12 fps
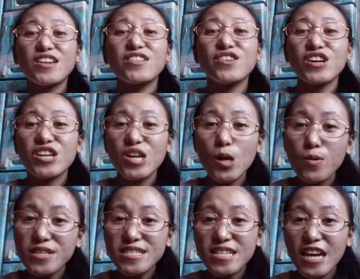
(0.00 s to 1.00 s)
the
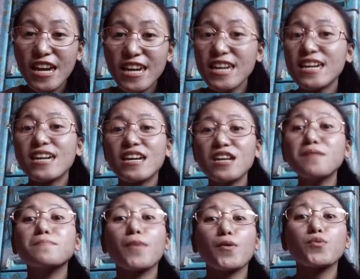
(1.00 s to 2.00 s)
accuracy in
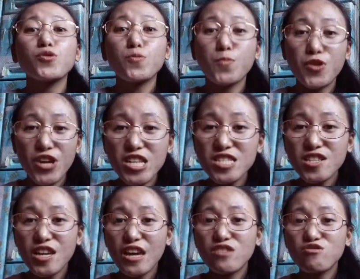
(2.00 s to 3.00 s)
both
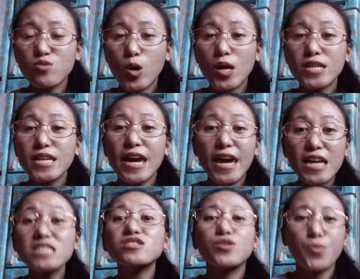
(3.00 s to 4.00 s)
pronunciation
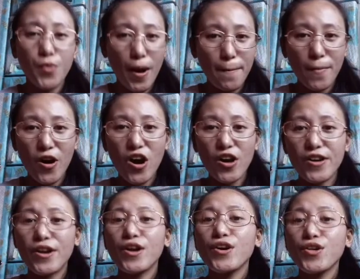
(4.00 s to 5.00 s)
and grammar.
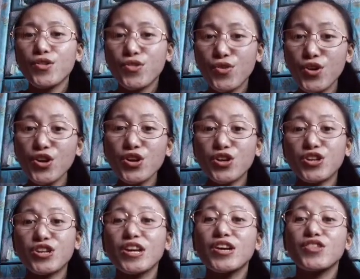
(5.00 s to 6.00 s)
Third,
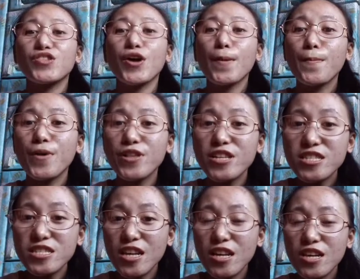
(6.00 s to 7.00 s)
the
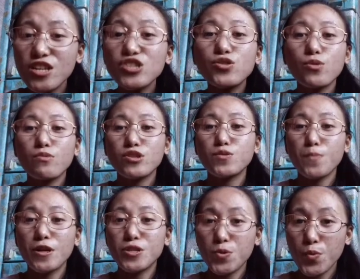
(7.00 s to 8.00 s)
ability to
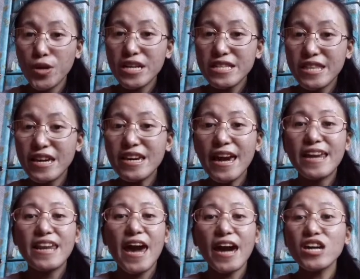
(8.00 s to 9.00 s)
respond quickly and
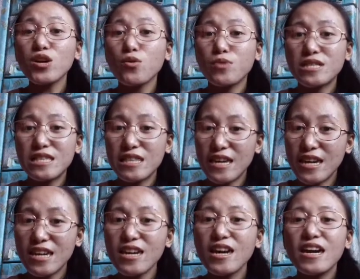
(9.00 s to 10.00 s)

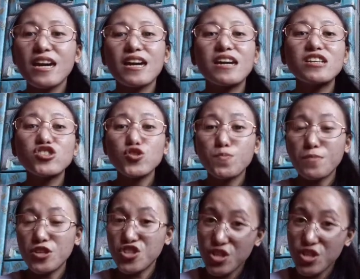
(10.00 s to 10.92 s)
accurately in speech